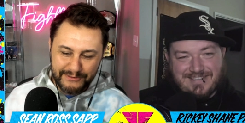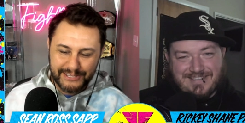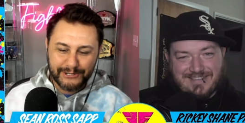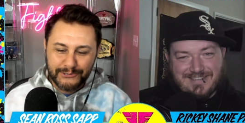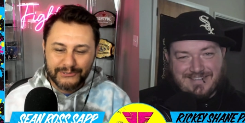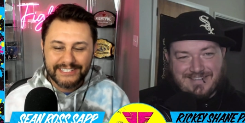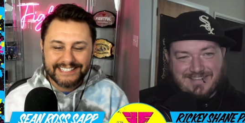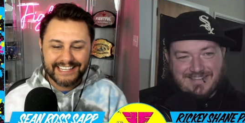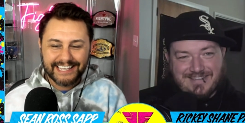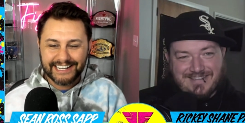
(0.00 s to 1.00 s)
Speaker 1: the coolest
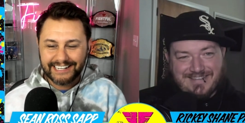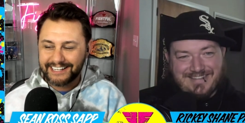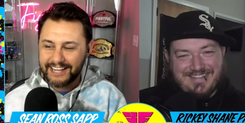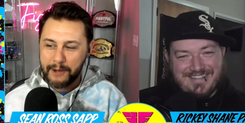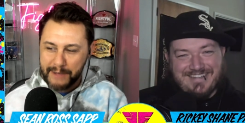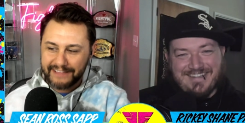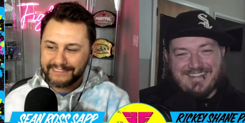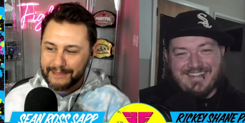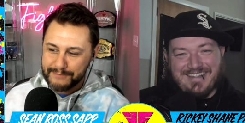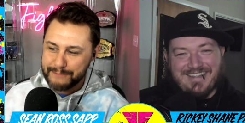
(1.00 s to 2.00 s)
thing about
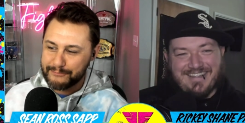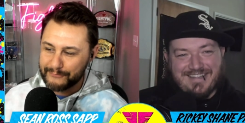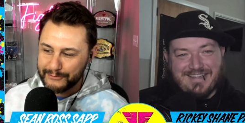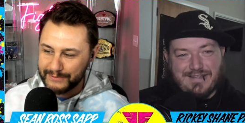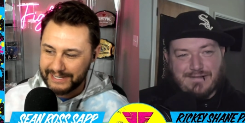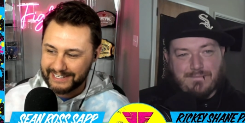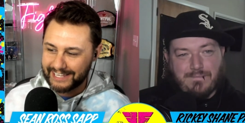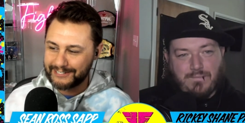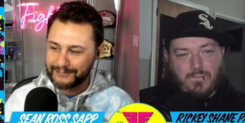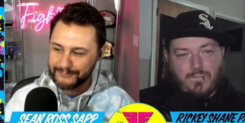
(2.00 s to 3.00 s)
that pay per view
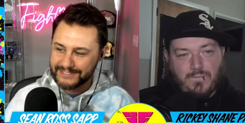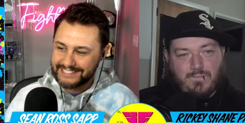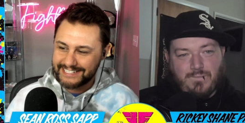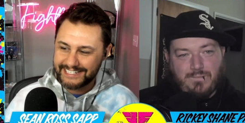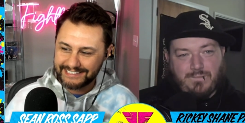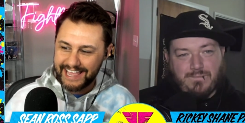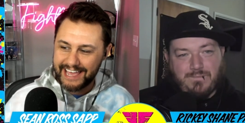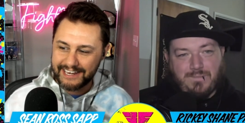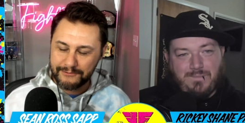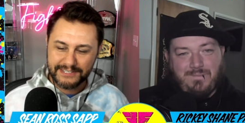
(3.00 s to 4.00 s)
weekend was seeing that.
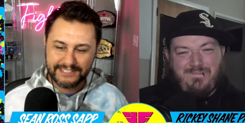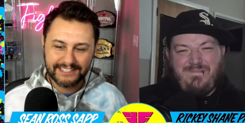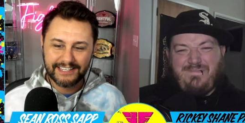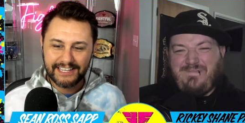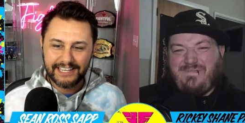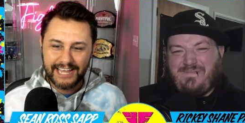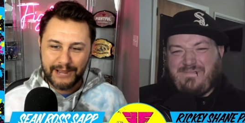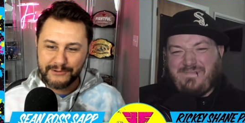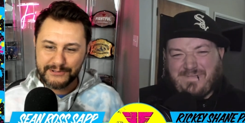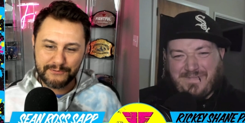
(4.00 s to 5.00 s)
It was it
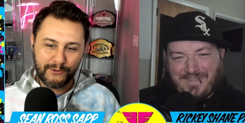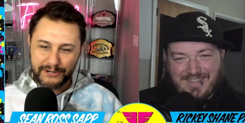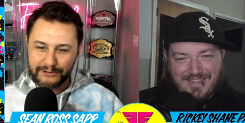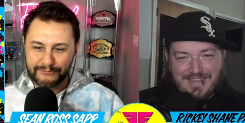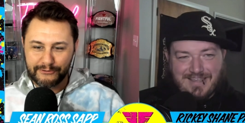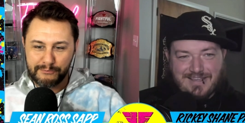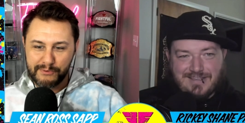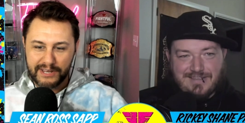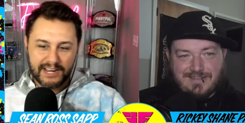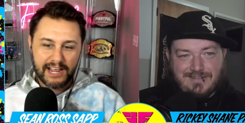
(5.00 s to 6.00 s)
was wonderful.
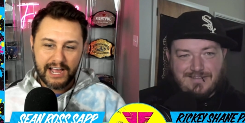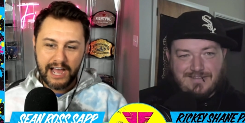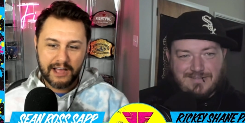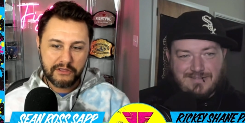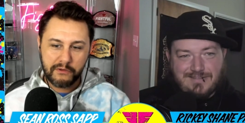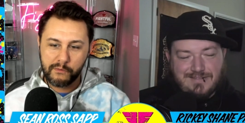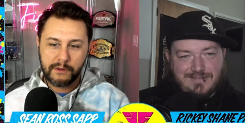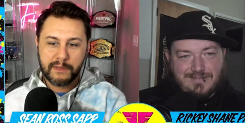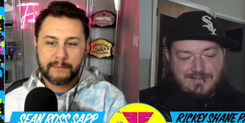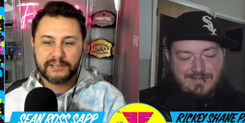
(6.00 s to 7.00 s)
But uh,
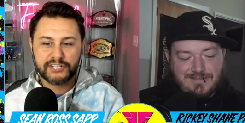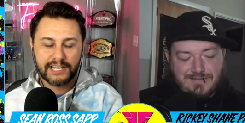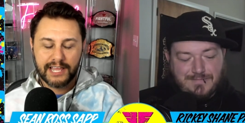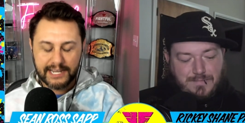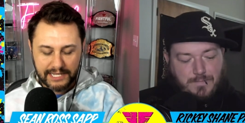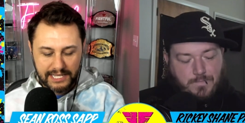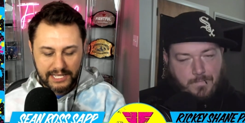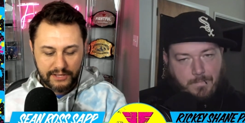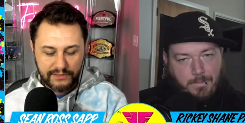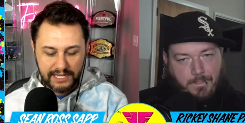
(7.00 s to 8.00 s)
we mentioned like
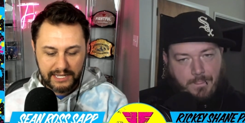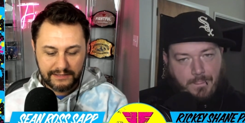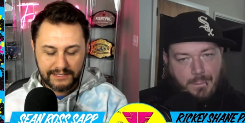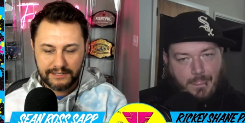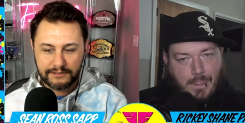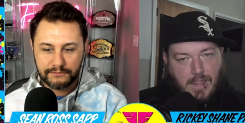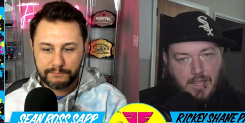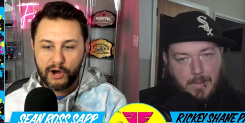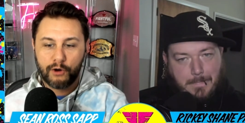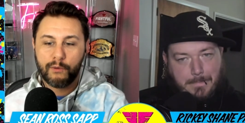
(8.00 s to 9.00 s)
the the
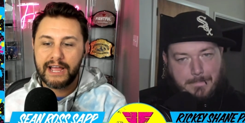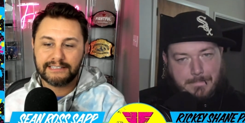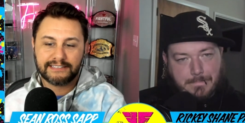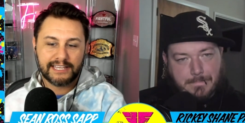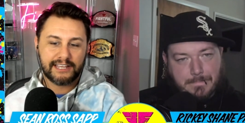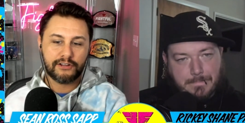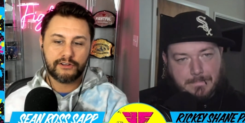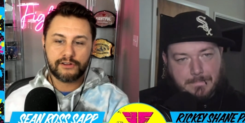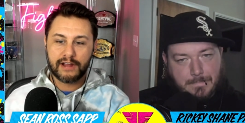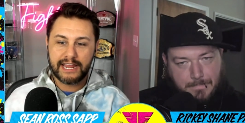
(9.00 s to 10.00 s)
Paul Wight thing, your
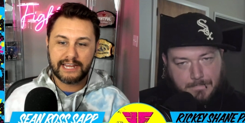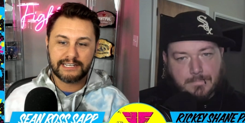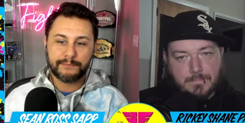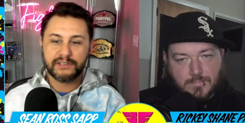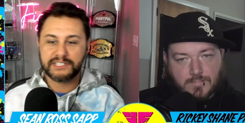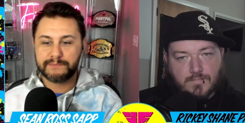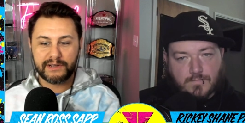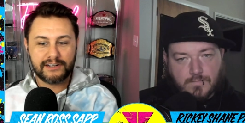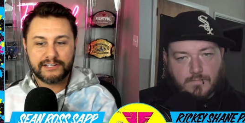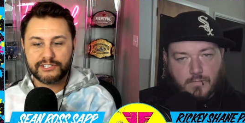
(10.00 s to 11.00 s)
your AEW
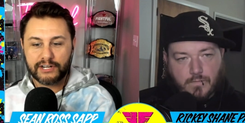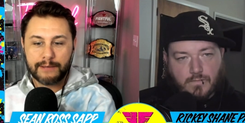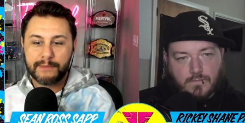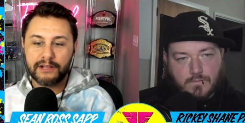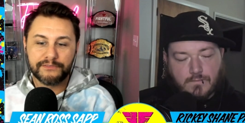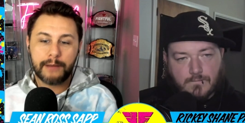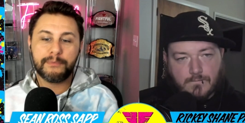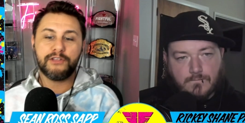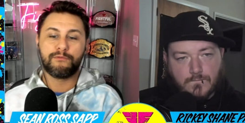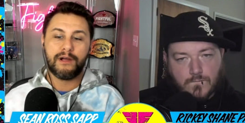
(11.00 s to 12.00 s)
experience, your
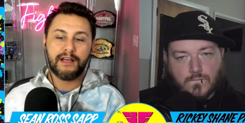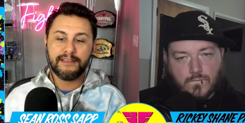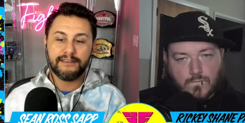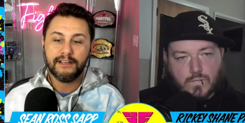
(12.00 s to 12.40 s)
MLW run,